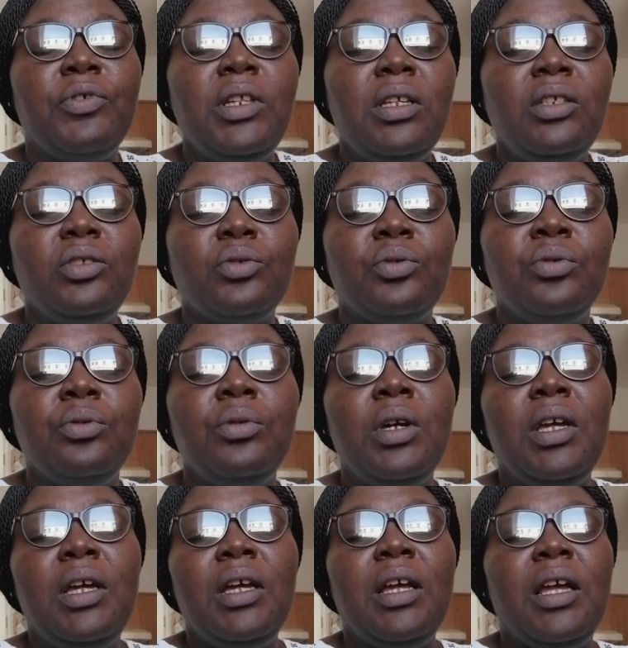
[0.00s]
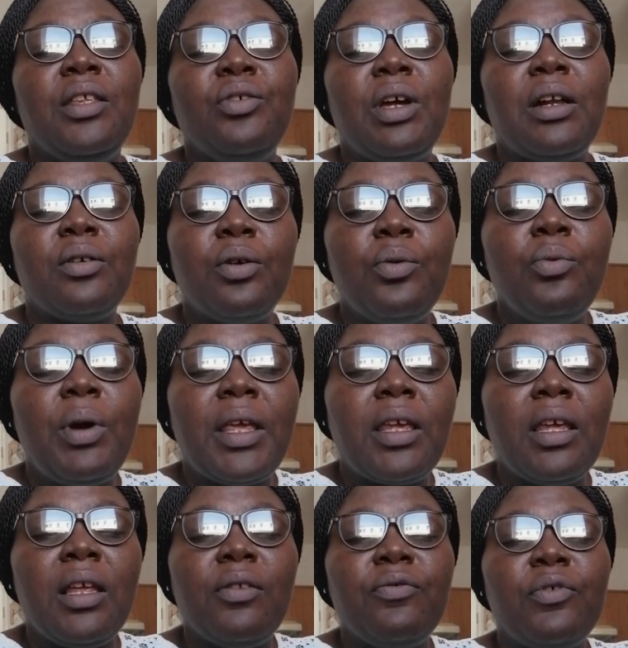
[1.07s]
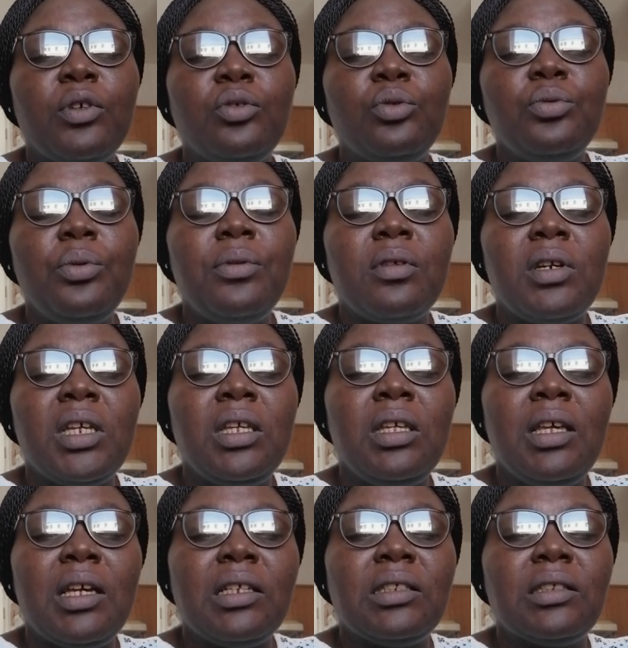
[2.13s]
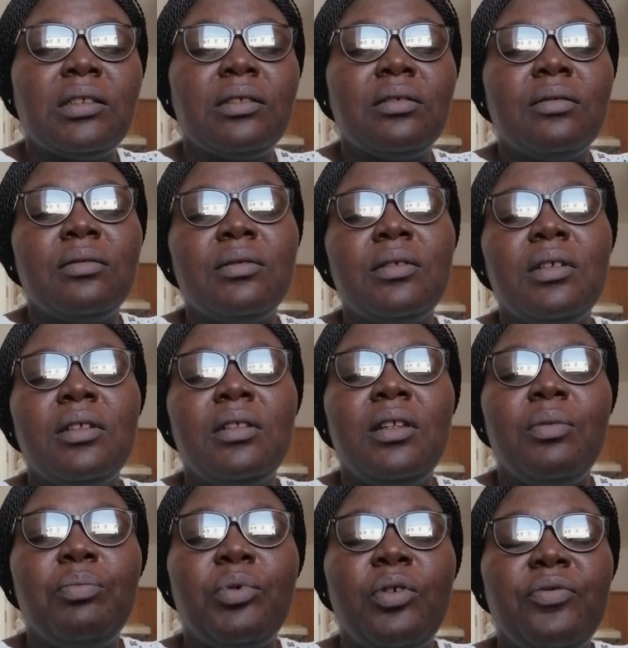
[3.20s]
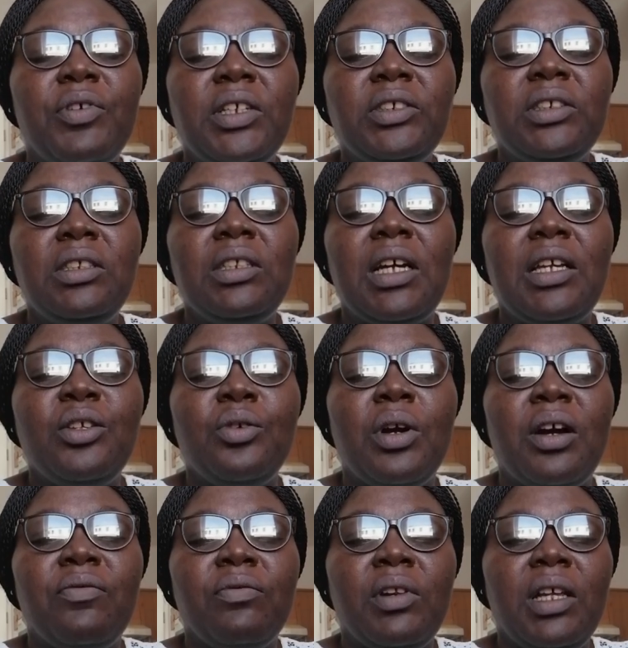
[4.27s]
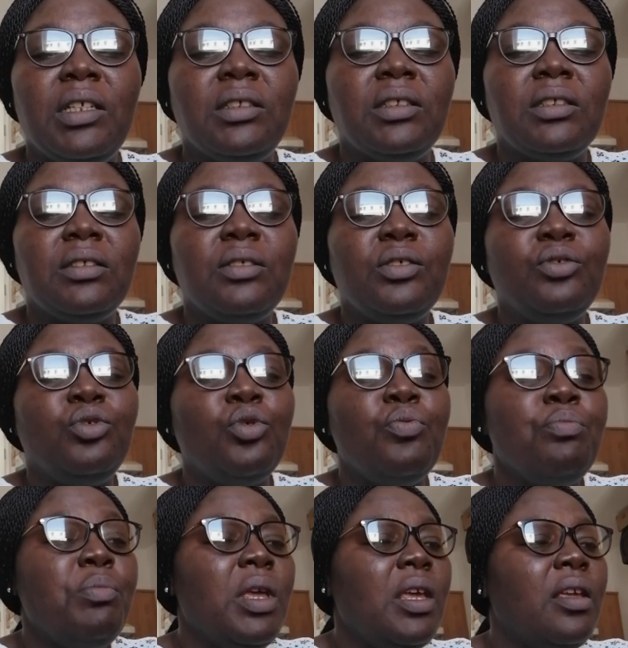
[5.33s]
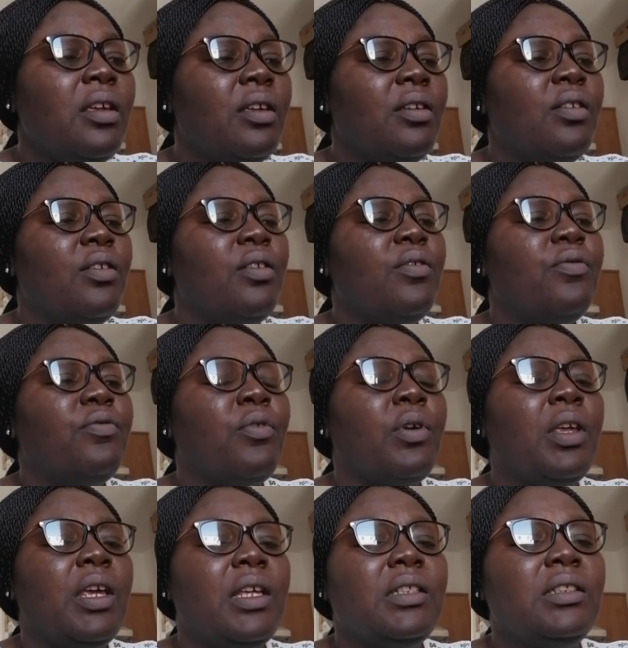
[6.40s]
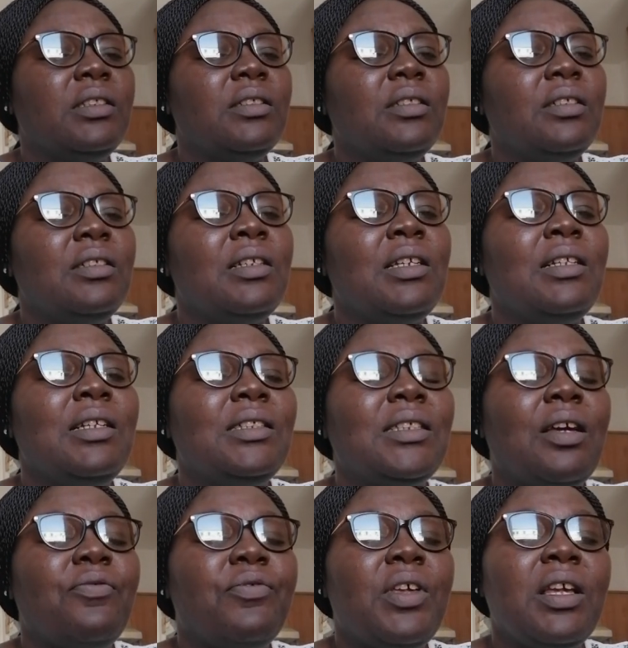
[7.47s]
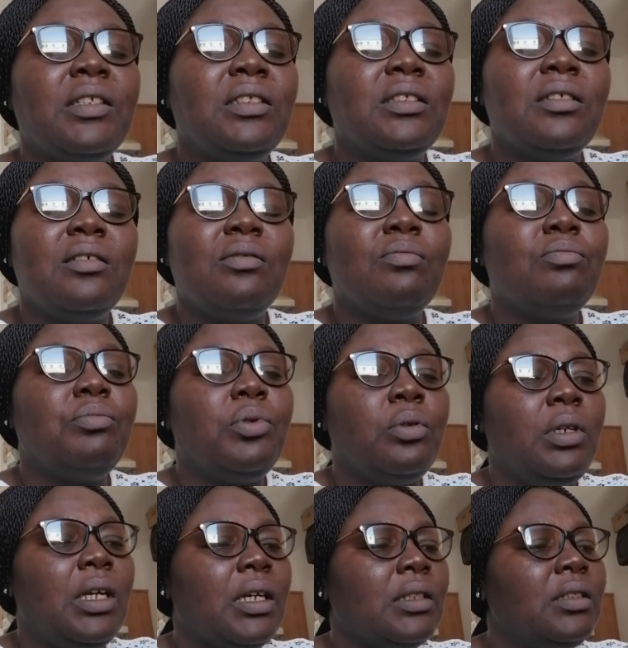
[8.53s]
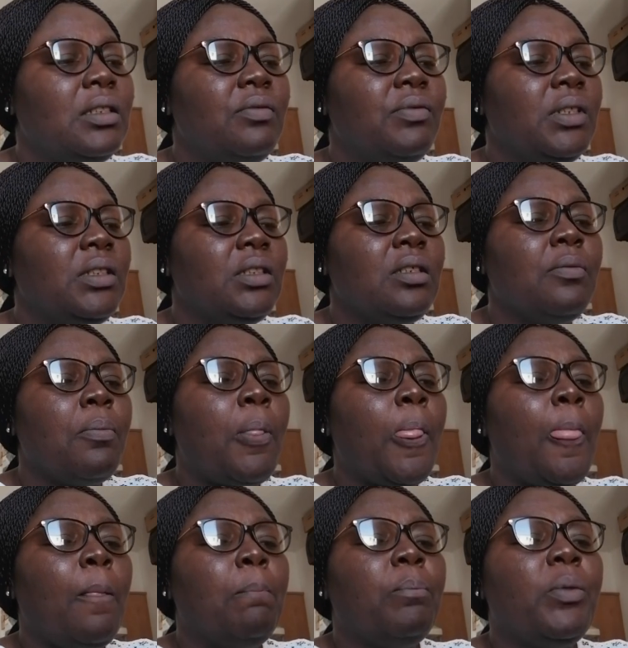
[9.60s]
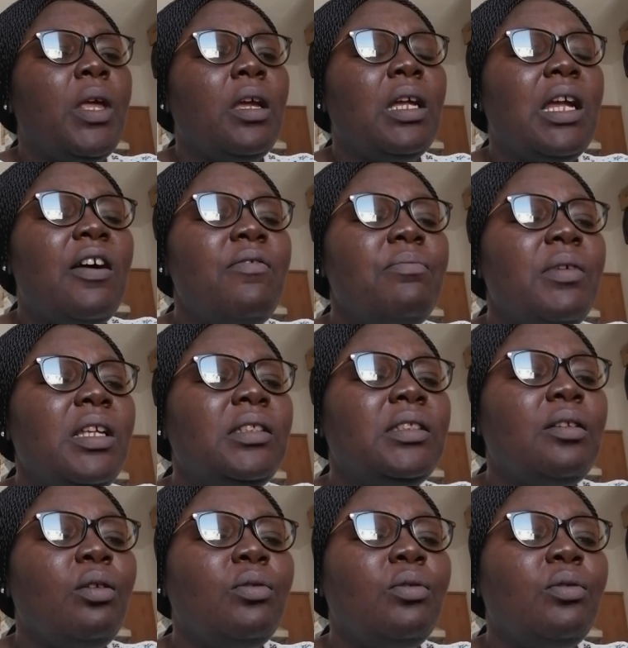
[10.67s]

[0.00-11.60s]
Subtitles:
finish school and you are not working for 2-3 years. The profession that you have learned, you may forget, and it affects productivity. Then government